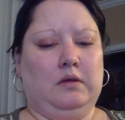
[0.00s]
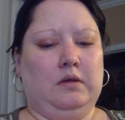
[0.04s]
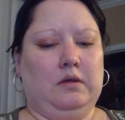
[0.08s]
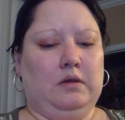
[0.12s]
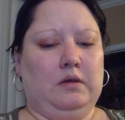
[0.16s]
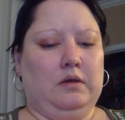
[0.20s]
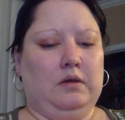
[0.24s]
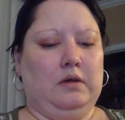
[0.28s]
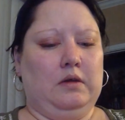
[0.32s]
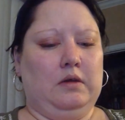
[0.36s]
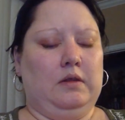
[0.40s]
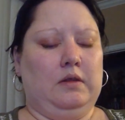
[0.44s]

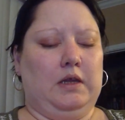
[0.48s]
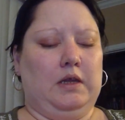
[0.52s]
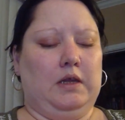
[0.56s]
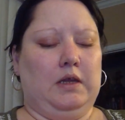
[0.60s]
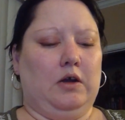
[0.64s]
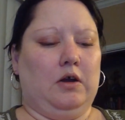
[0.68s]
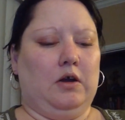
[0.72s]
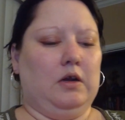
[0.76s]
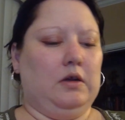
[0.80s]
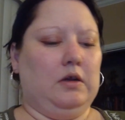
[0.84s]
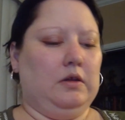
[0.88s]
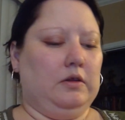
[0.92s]
the art,
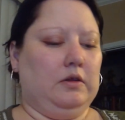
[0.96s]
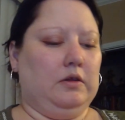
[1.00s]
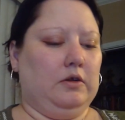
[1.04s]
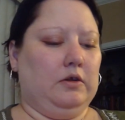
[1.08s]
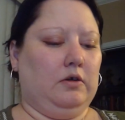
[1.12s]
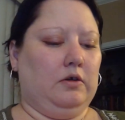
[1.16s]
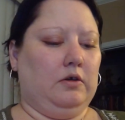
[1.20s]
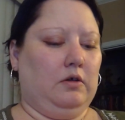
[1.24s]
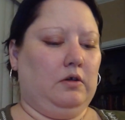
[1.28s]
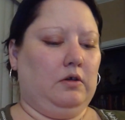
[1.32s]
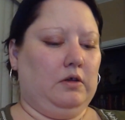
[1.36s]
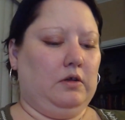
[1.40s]
they're all
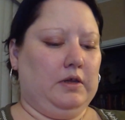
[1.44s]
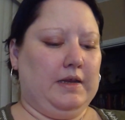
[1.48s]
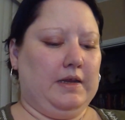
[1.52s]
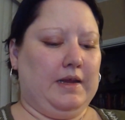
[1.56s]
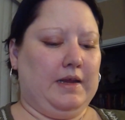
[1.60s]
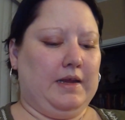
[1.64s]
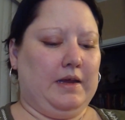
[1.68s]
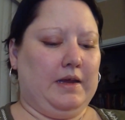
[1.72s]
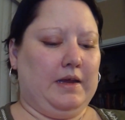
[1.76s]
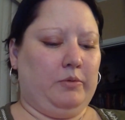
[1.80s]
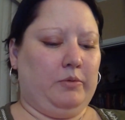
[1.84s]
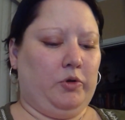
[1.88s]

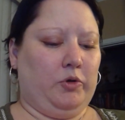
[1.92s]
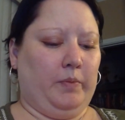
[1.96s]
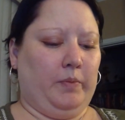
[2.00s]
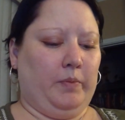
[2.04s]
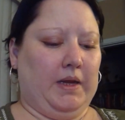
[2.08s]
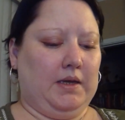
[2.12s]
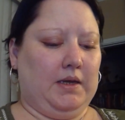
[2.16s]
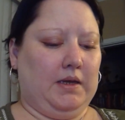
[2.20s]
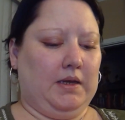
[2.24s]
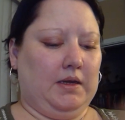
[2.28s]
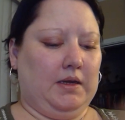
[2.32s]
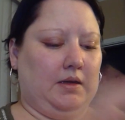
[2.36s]
enamel
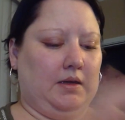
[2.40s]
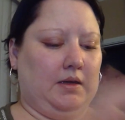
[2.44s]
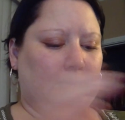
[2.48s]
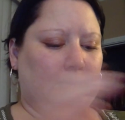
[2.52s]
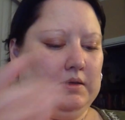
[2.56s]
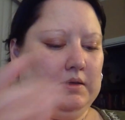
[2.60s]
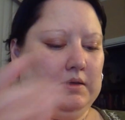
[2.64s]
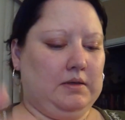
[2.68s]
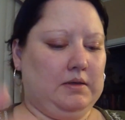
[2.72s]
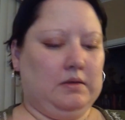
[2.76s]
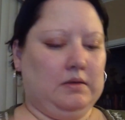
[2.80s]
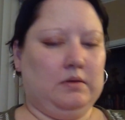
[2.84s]
paintings,
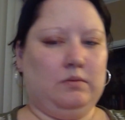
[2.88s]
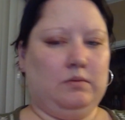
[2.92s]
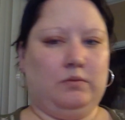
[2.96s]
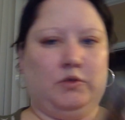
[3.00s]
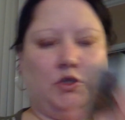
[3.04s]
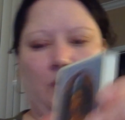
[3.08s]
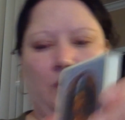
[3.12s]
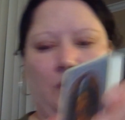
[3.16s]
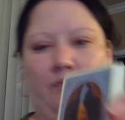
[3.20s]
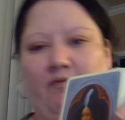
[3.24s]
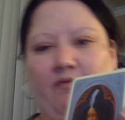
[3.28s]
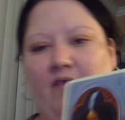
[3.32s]
which I'm
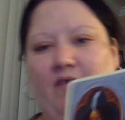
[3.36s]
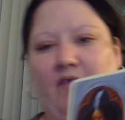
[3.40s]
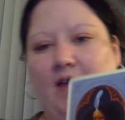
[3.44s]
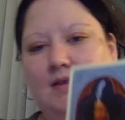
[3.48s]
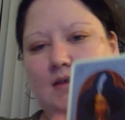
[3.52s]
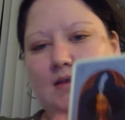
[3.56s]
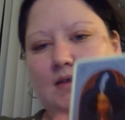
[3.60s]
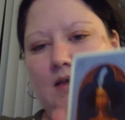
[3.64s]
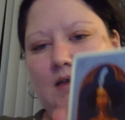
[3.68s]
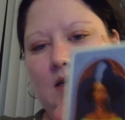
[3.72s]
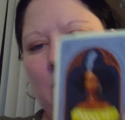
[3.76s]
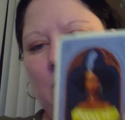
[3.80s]

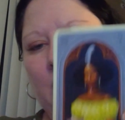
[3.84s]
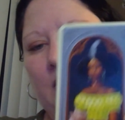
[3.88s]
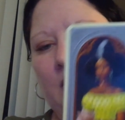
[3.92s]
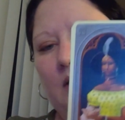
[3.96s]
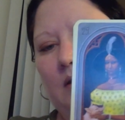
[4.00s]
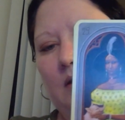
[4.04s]
fascinated with.